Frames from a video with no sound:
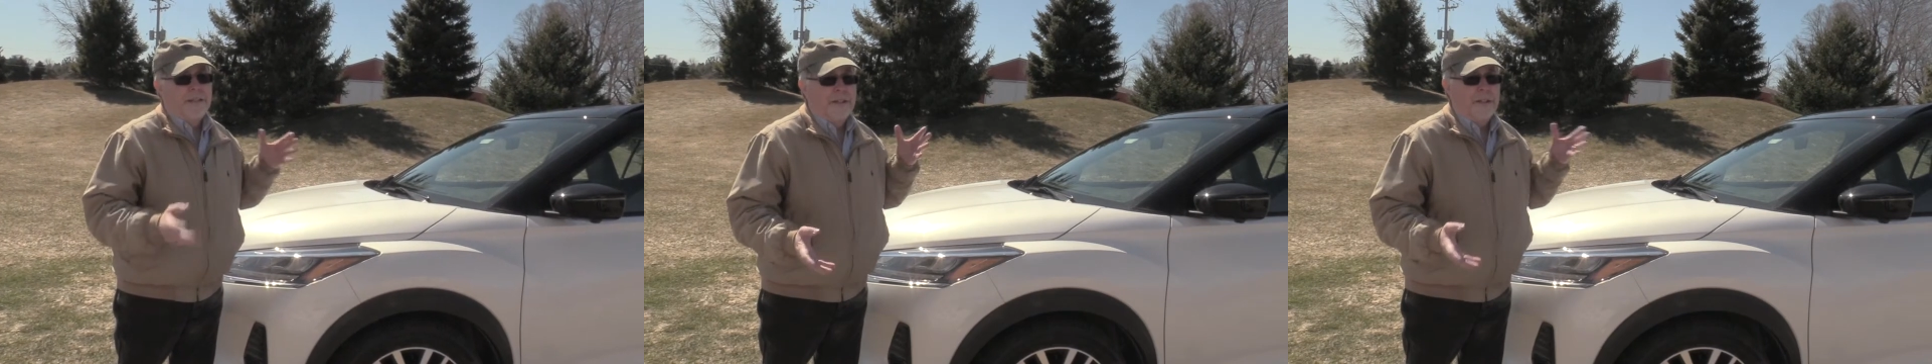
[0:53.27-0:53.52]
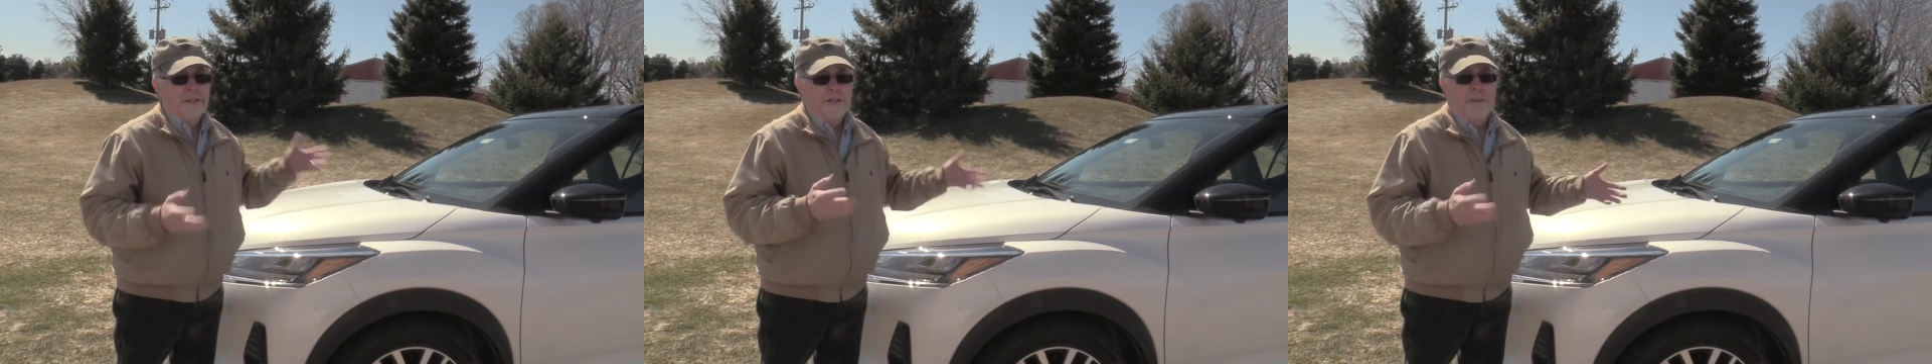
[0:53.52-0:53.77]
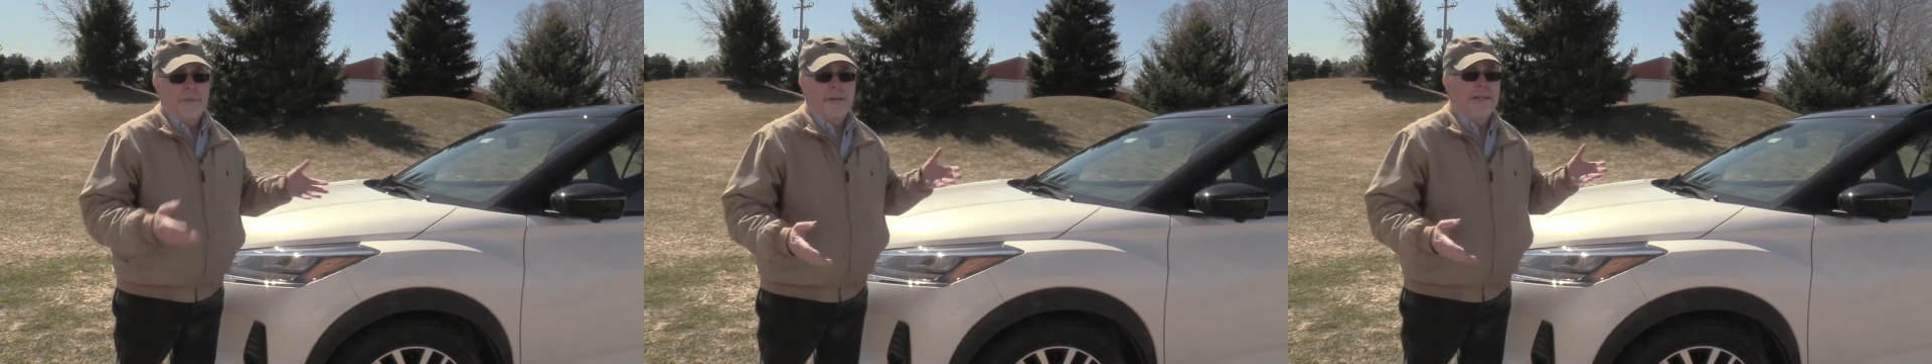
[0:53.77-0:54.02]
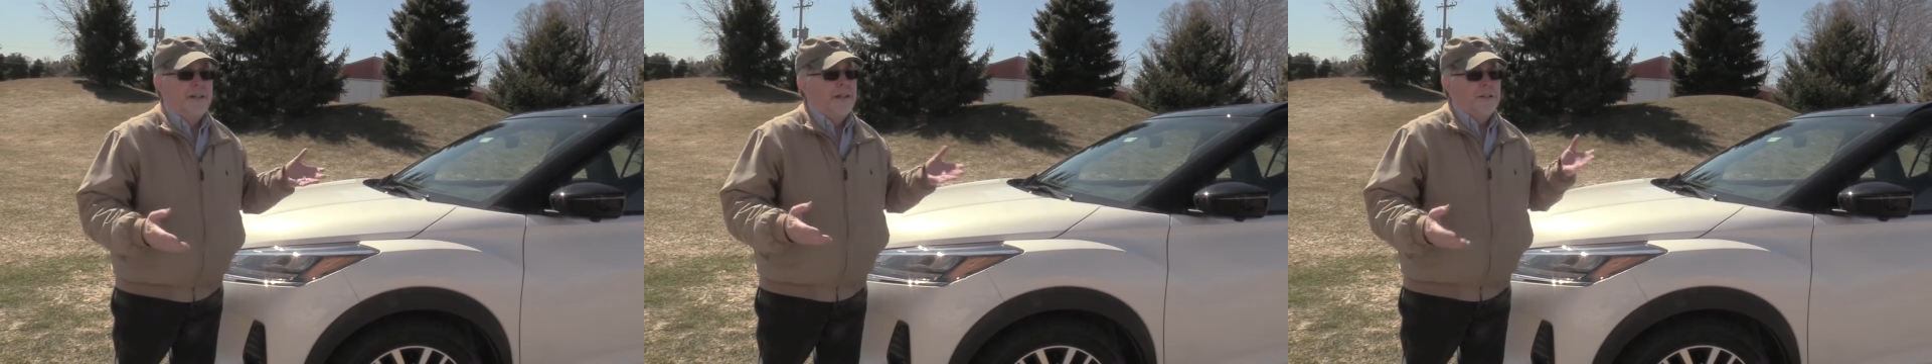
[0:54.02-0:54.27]
You know, some of
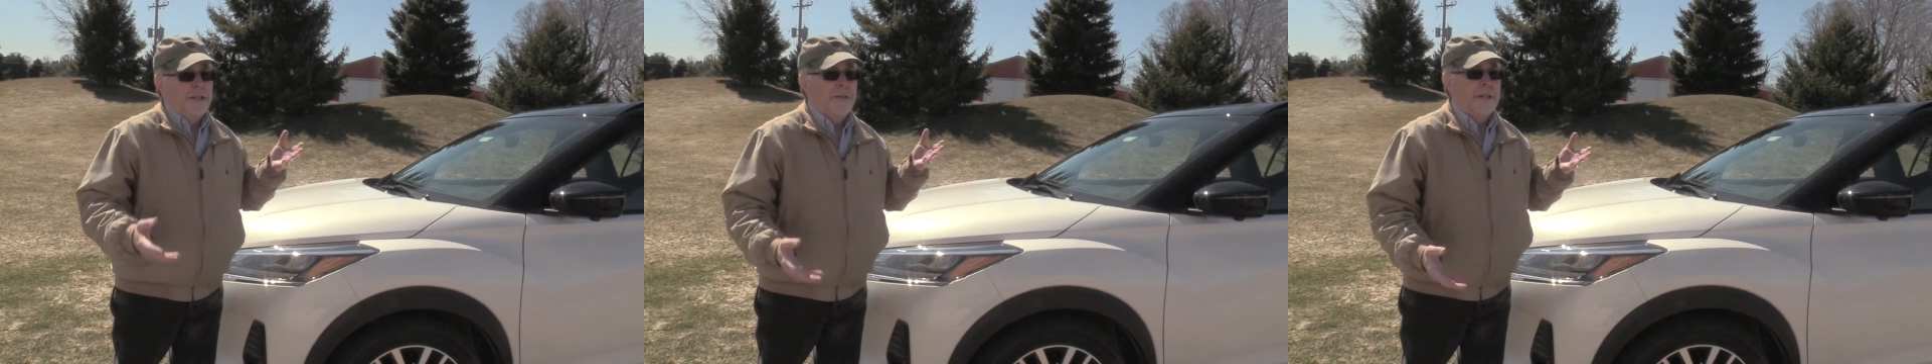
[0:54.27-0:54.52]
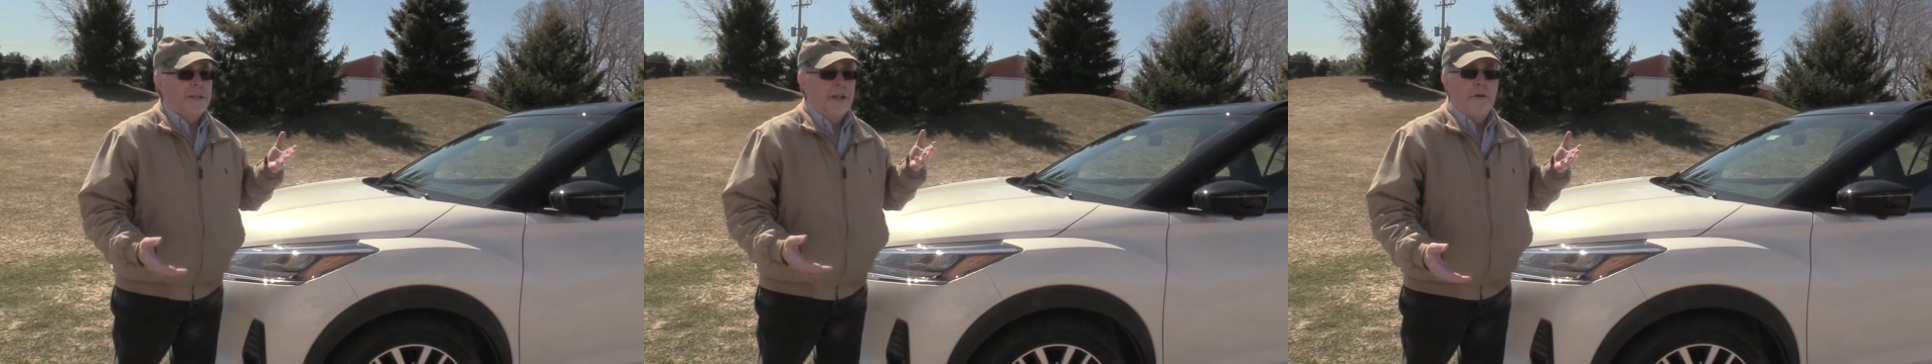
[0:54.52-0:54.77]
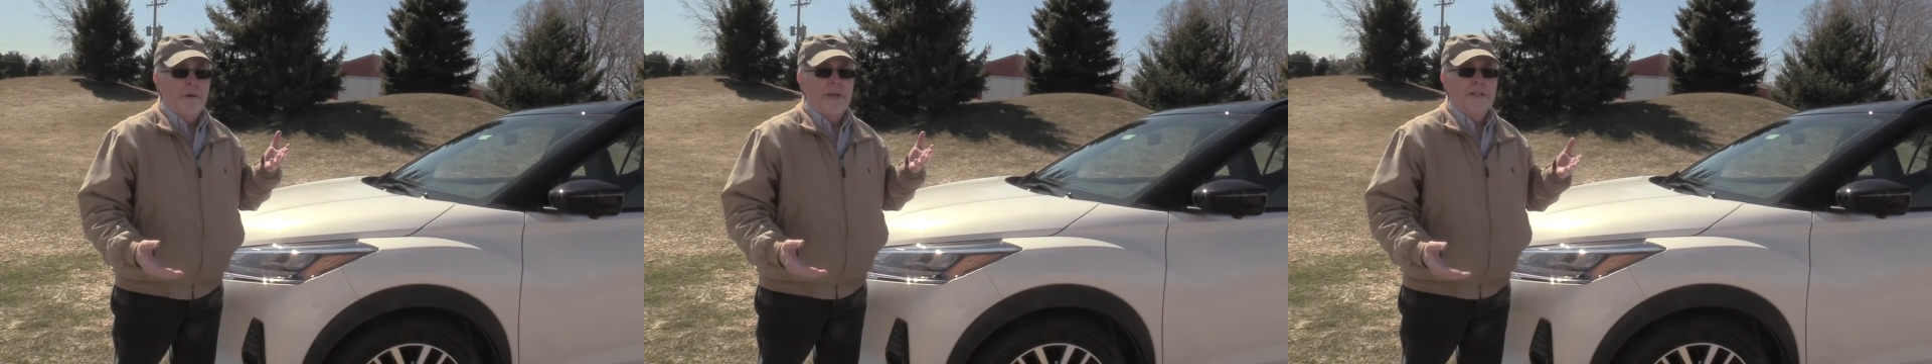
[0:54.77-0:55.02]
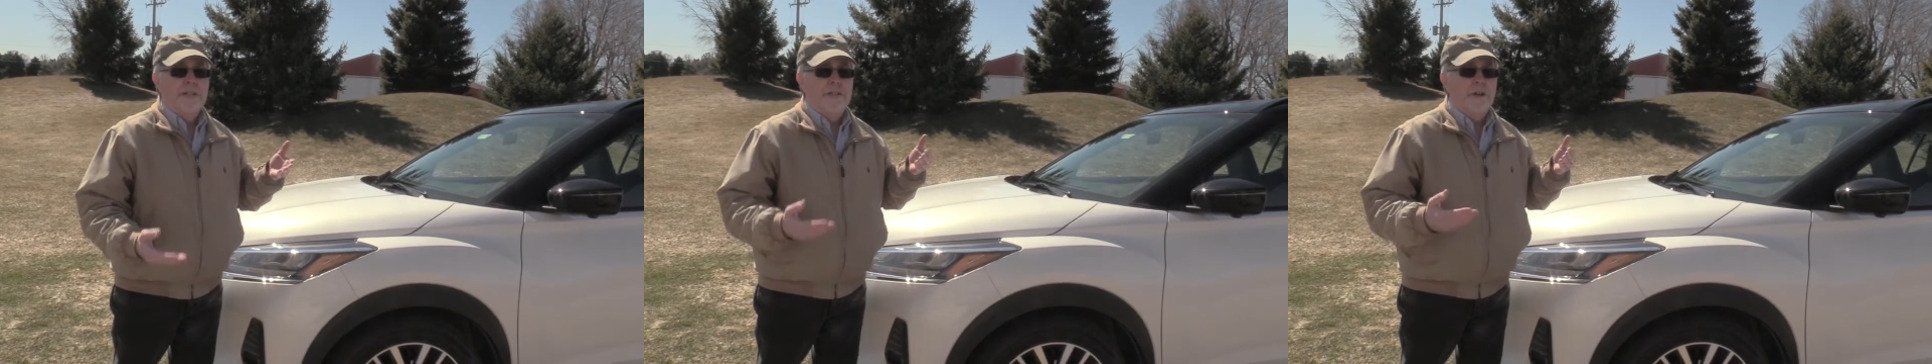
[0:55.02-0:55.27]
the low end
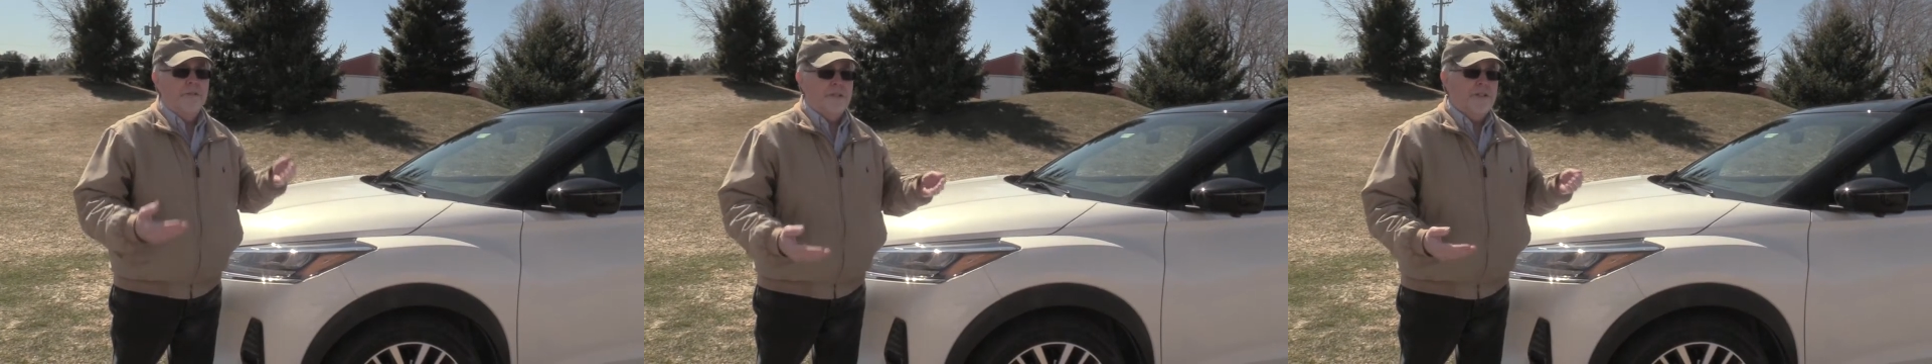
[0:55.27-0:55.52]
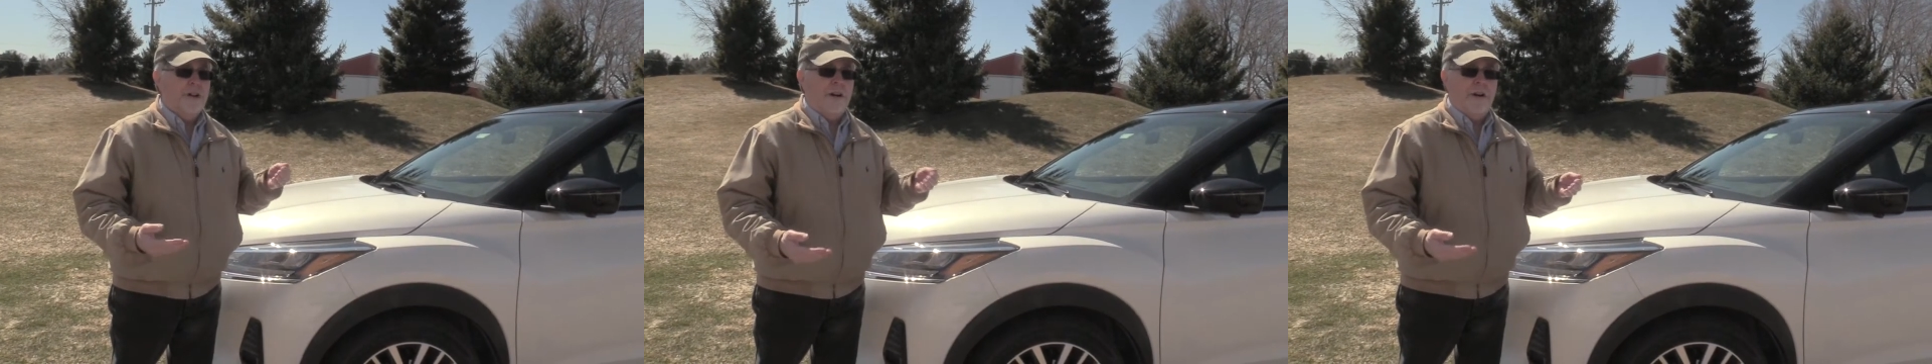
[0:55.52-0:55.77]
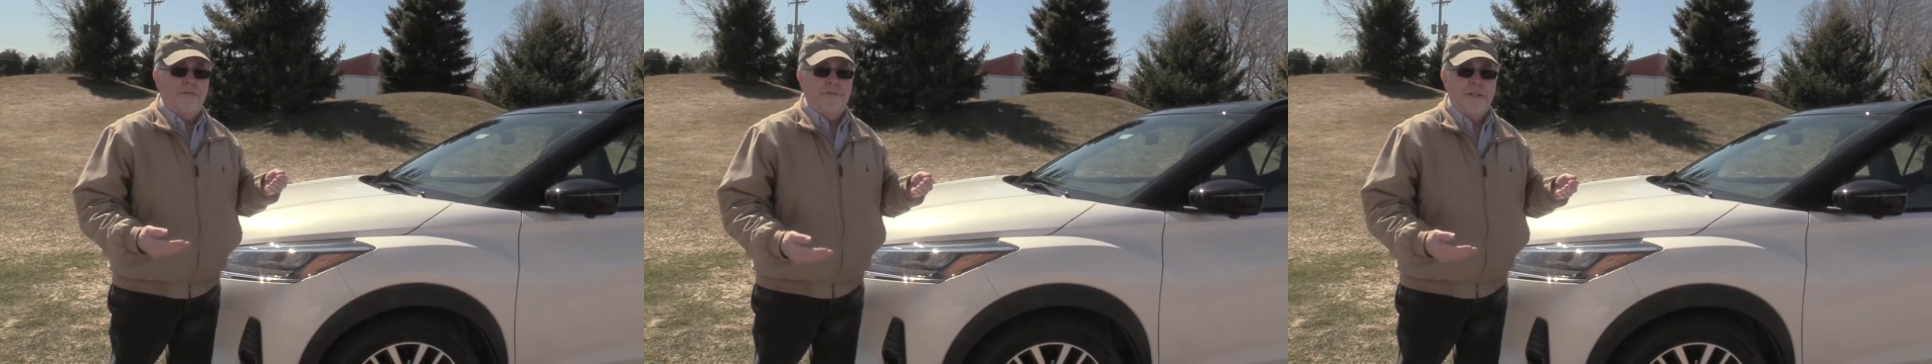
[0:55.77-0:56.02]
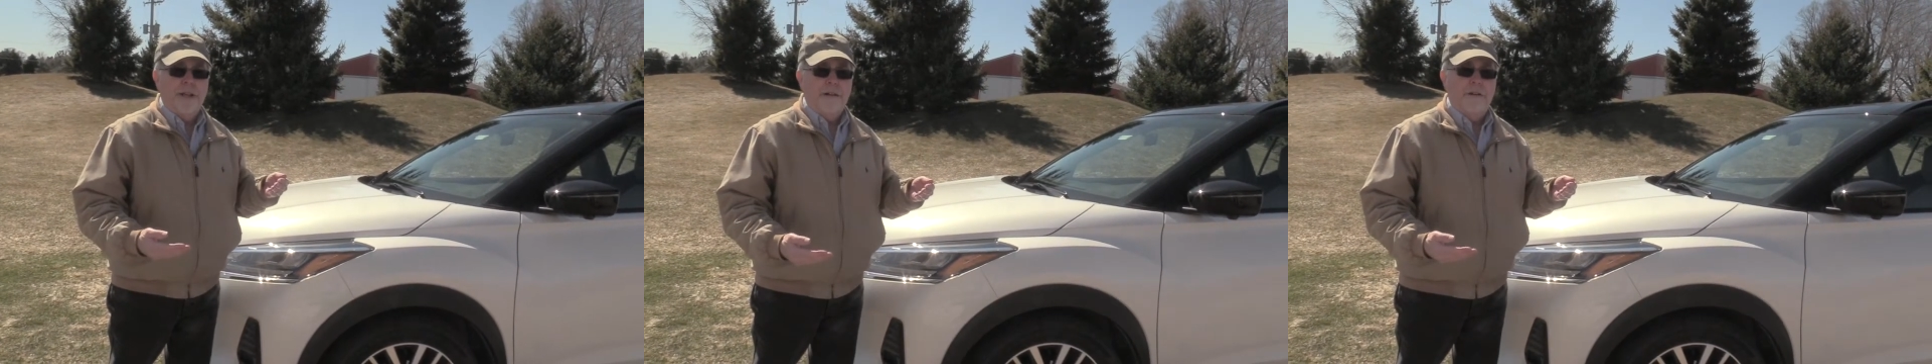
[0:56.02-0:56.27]
don't start off with
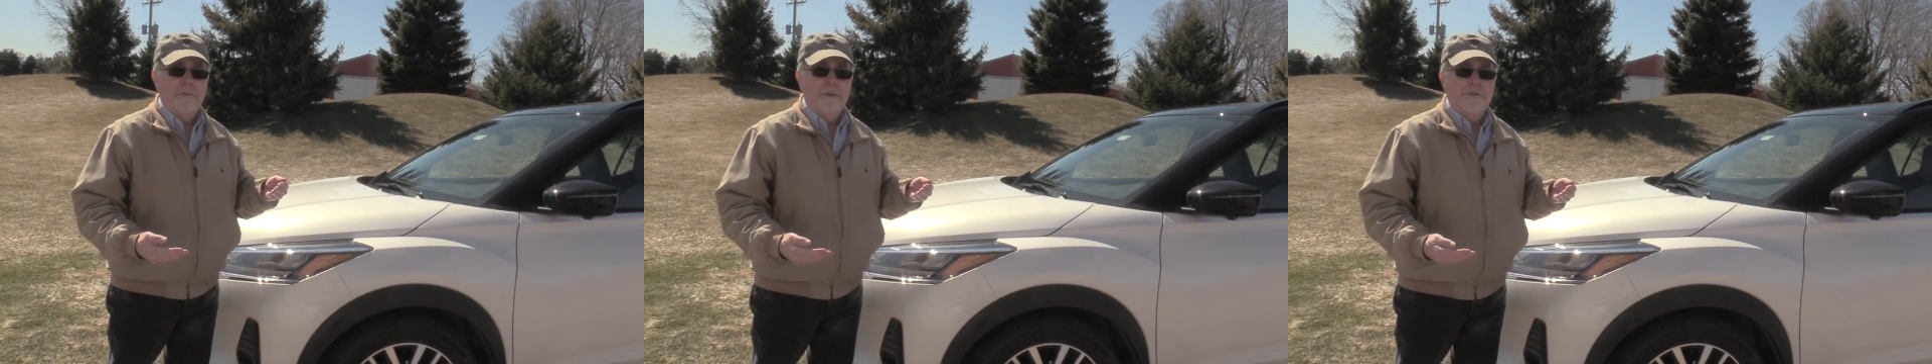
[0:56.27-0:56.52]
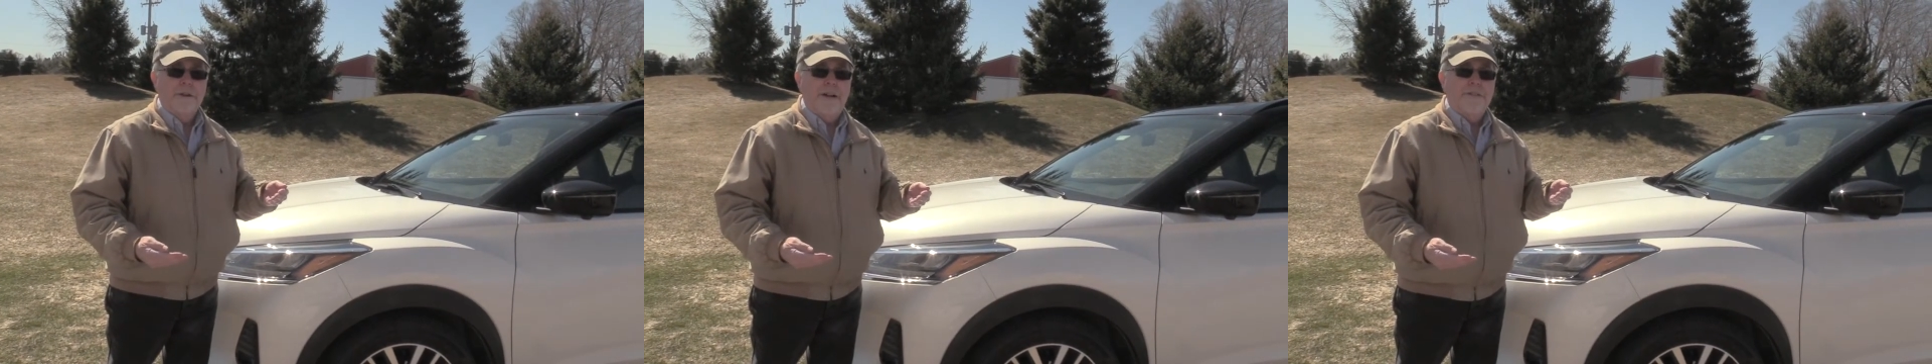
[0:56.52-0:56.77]
that all-wheel drive.